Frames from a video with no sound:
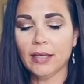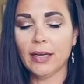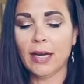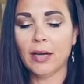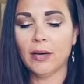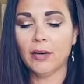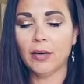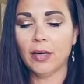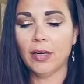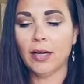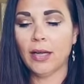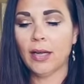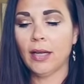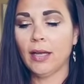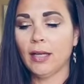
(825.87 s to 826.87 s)
Now,
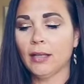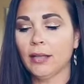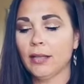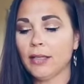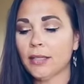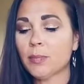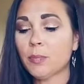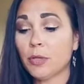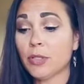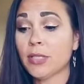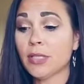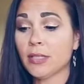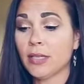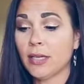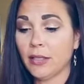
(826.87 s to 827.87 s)
this
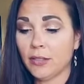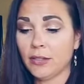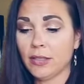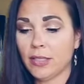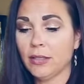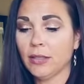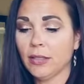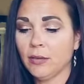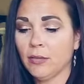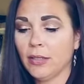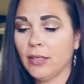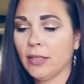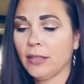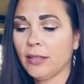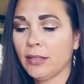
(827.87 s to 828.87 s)
person that you're dealing
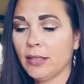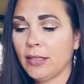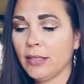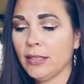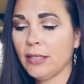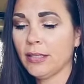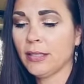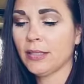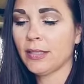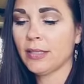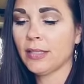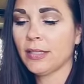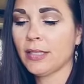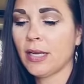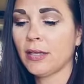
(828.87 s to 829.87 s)
with
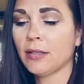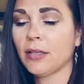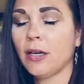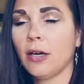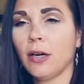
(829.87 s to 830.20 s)
is the Sun